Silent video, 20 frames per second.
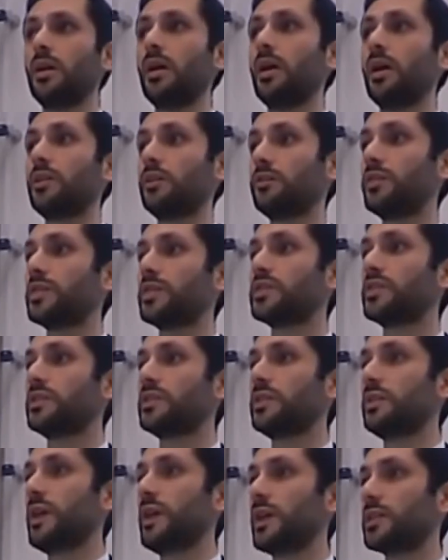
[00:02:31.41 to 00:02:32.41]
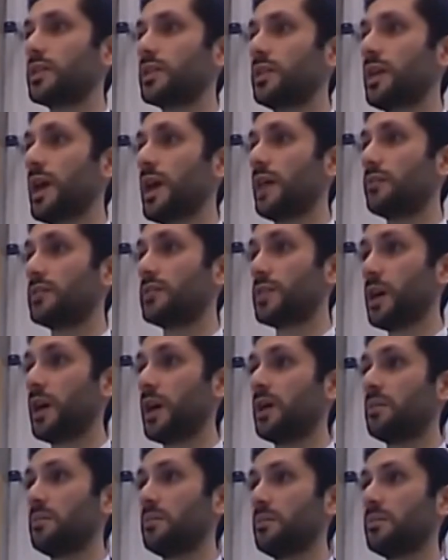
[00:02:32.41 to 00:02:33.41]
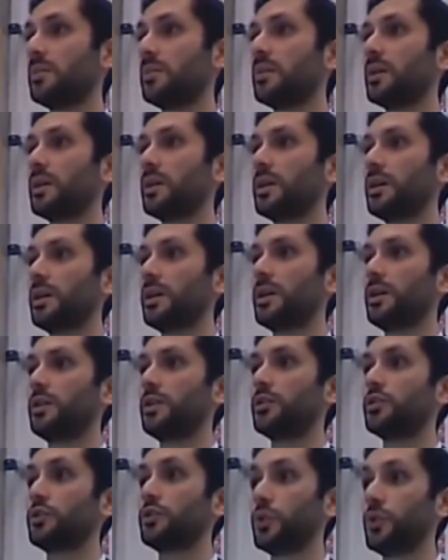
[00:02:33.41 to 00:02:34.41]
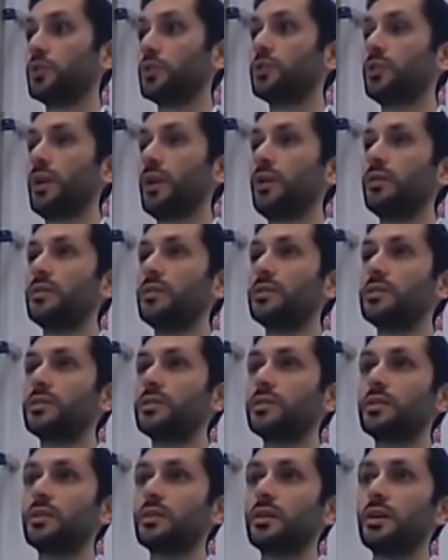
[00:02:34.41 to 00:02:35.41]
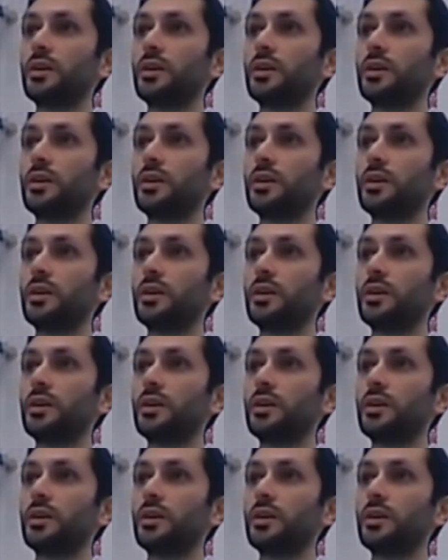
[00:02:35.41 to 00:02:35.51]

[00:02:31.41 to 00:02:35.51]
At university you actually have time to talk to others,